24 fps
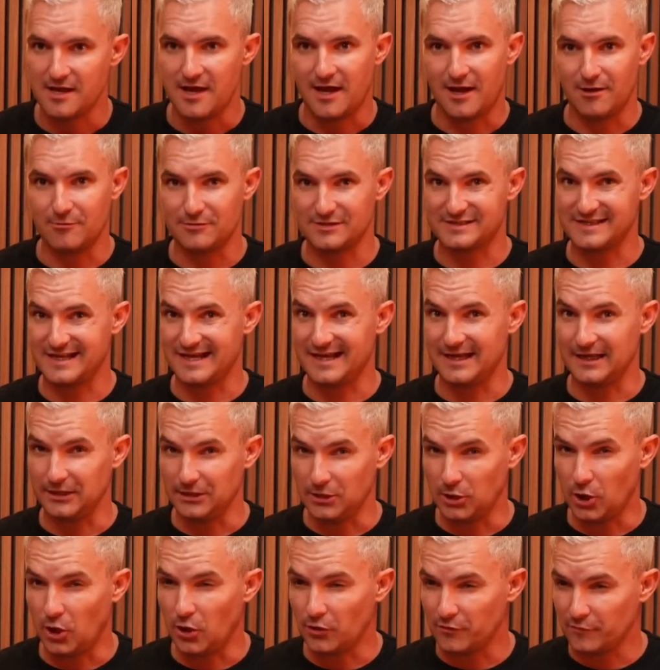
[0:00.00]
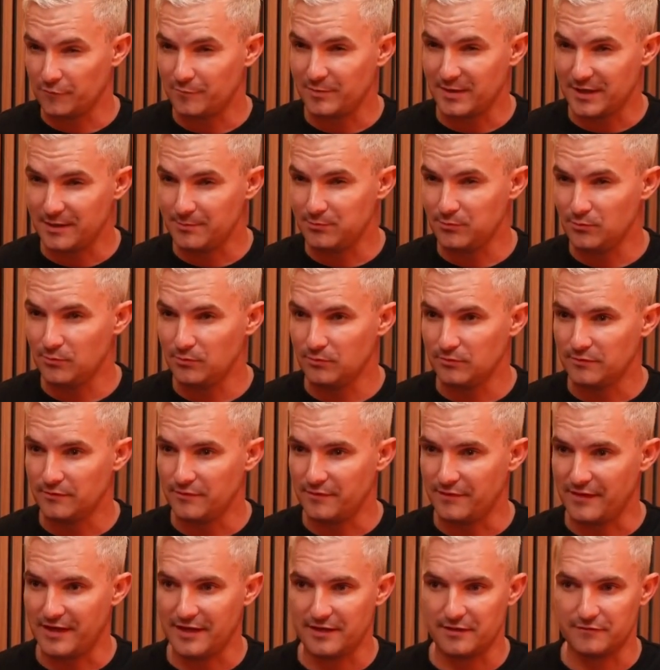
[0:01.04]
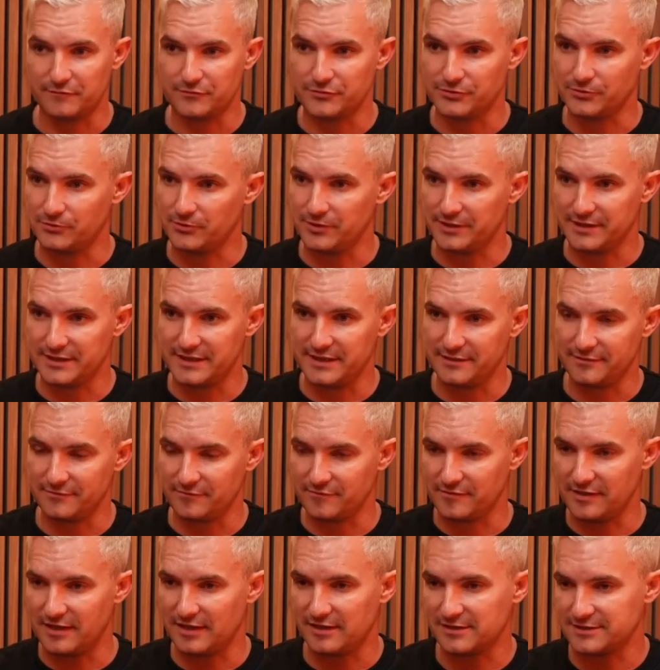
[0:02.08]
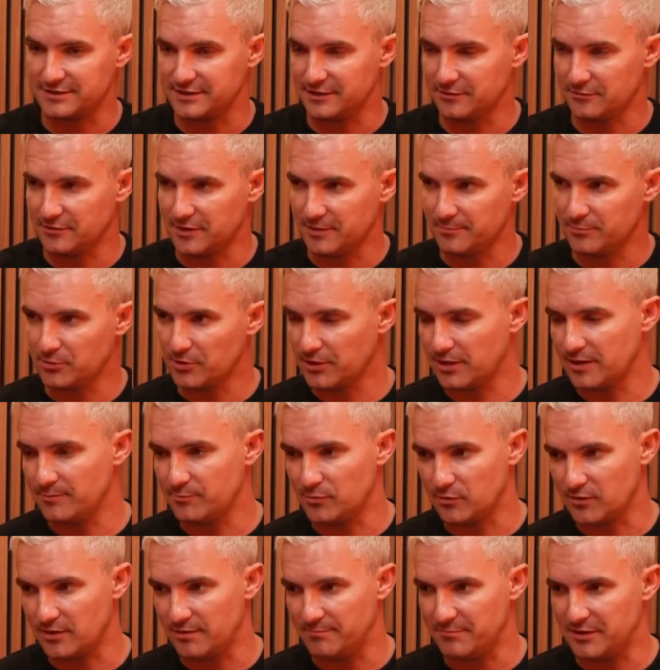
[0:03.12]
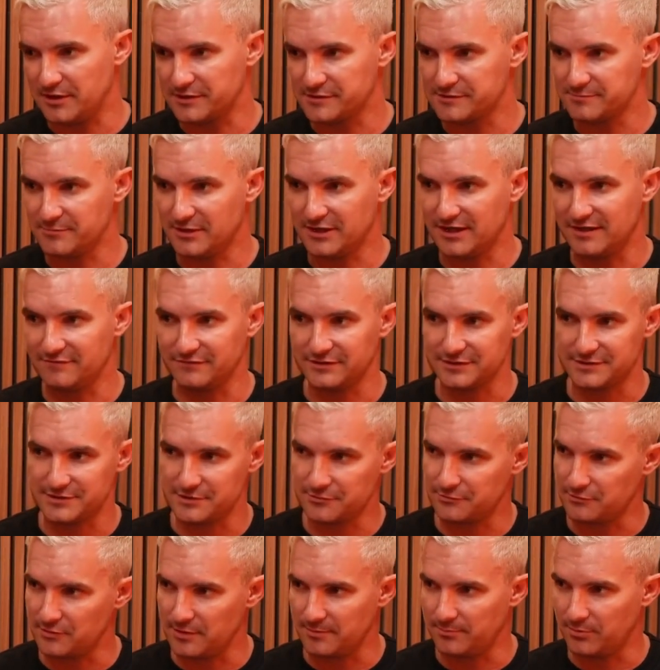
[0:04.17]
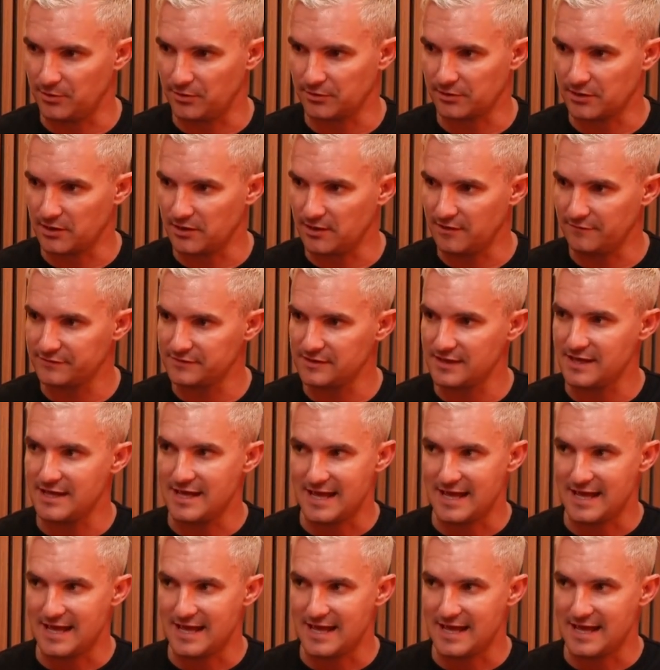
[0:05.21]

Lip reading: I would say a lot of people that have joined either our accelerator program or our mastermind have listened to our podcast